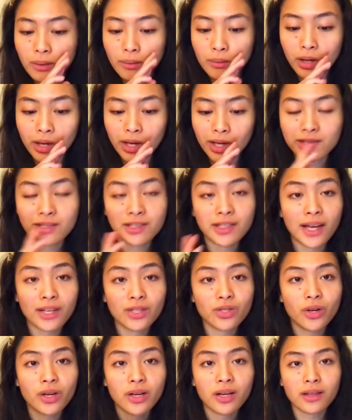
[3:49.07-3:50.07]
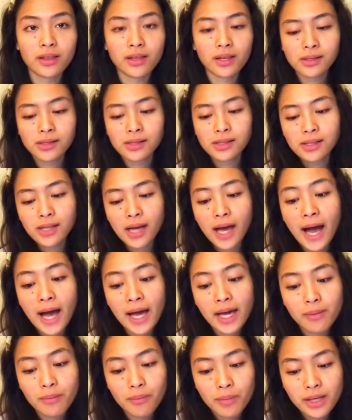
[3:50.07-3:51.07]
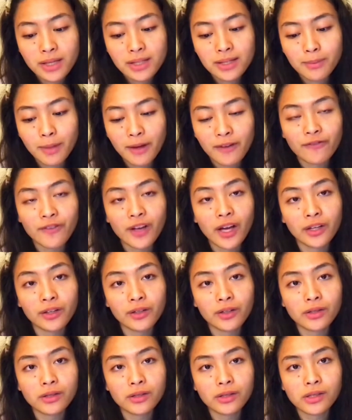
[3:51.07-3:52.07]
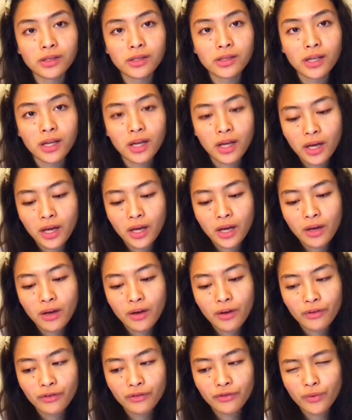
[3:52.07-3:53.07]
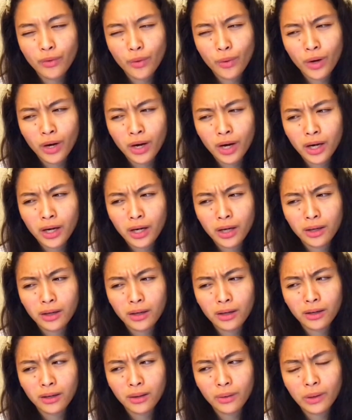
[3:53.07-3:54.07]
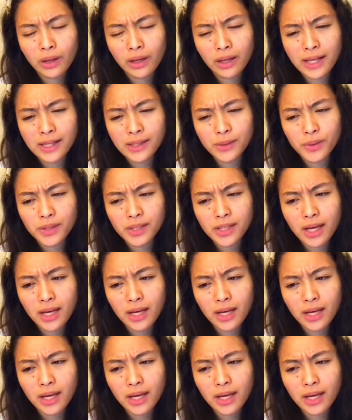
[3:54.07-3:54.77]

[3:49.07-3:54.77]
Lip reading: exaggerating this, I missed my finals for, what class was that?